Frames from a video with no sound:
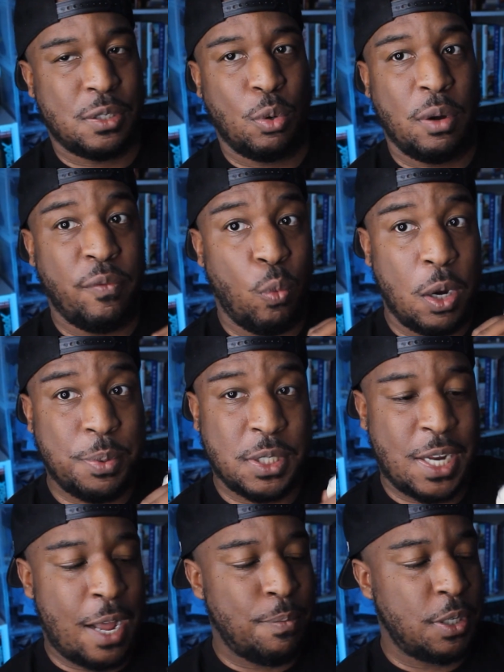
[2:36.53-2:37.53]
sort of
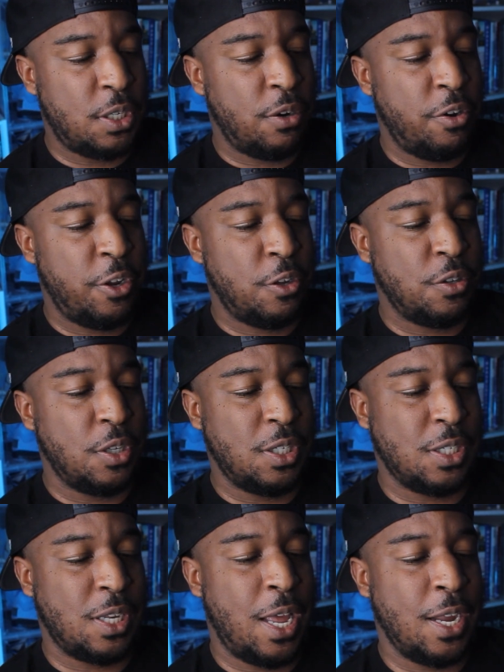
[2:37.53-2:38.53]
ripstop material. This
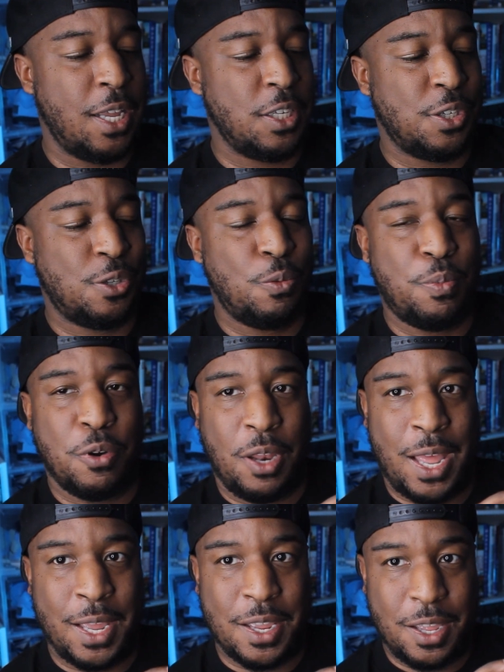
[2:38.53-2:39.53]
is like a super
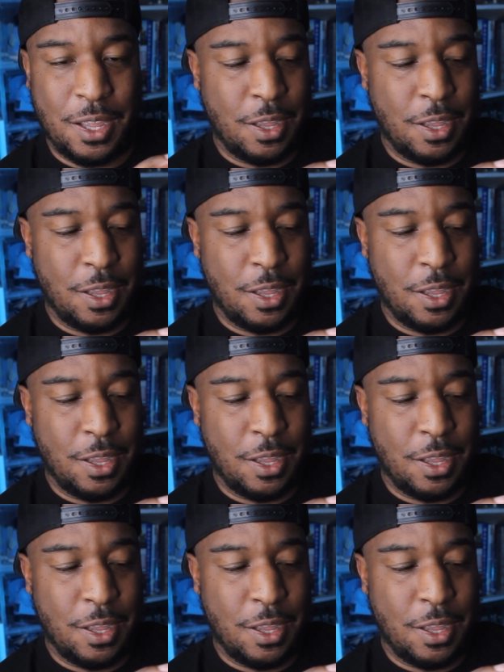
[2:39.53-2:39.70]
like